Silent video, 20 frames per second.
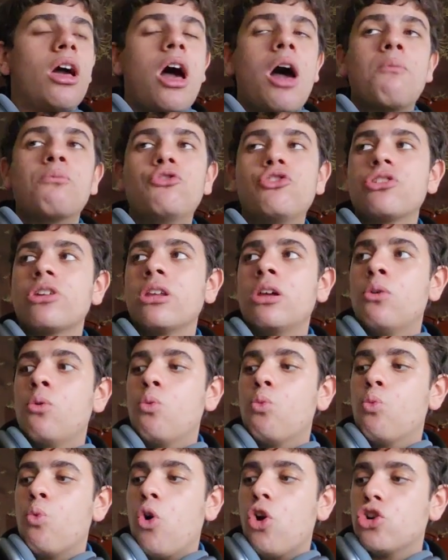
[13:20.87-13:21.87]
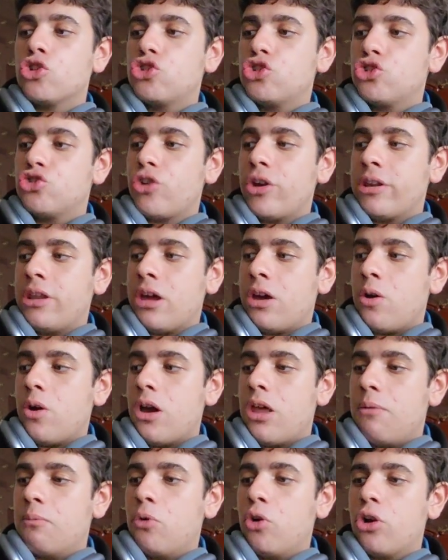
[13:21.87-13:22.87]
I'm just gonna watch right now and
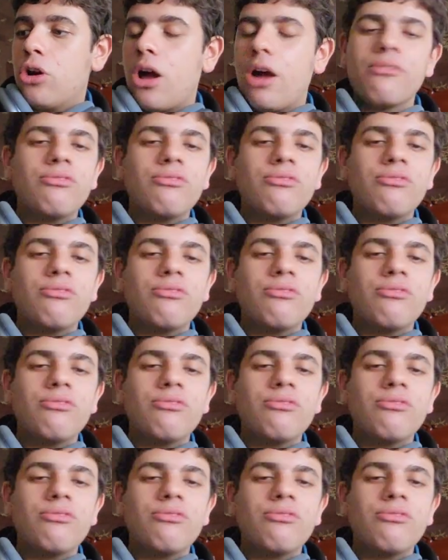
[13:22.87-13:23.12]
I'm not,